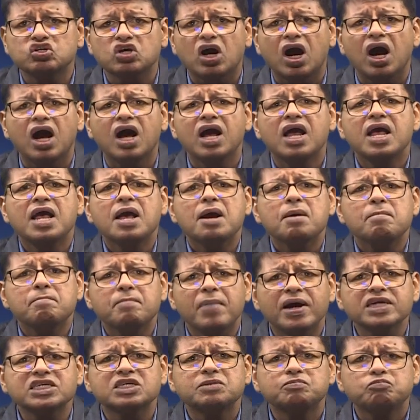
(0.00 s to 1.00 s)
Shah
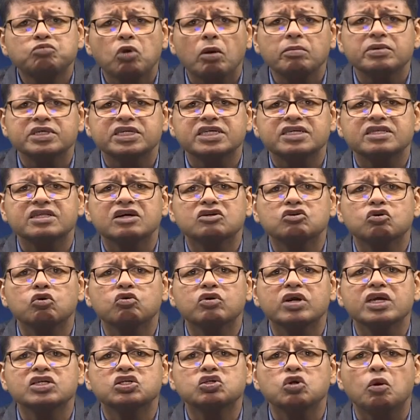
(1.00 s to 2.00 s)
must promise the
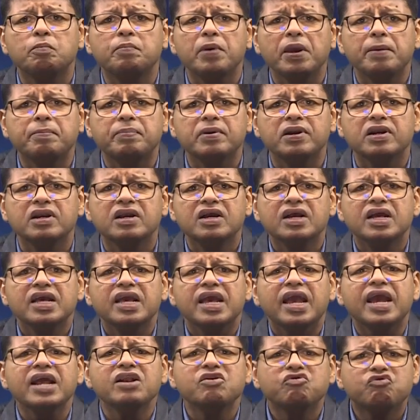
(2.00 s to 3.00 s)
Kuki Zo people
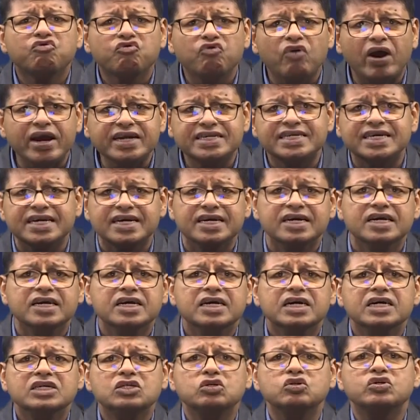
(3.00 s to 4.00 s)
in writing
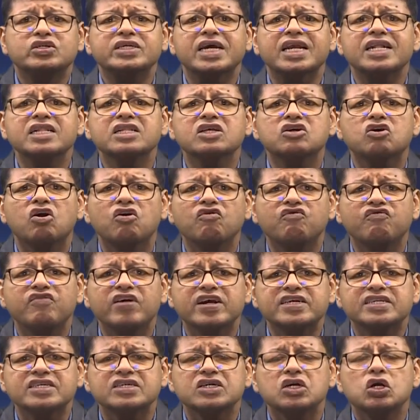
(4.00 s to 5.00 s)
to settle the
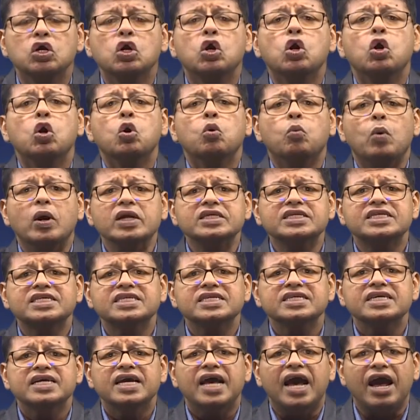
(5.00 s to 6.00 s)
conflict once
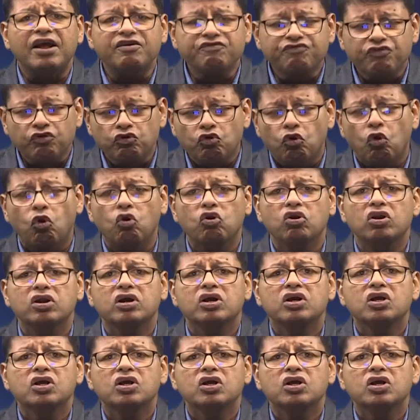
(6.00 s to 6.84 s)
and for all.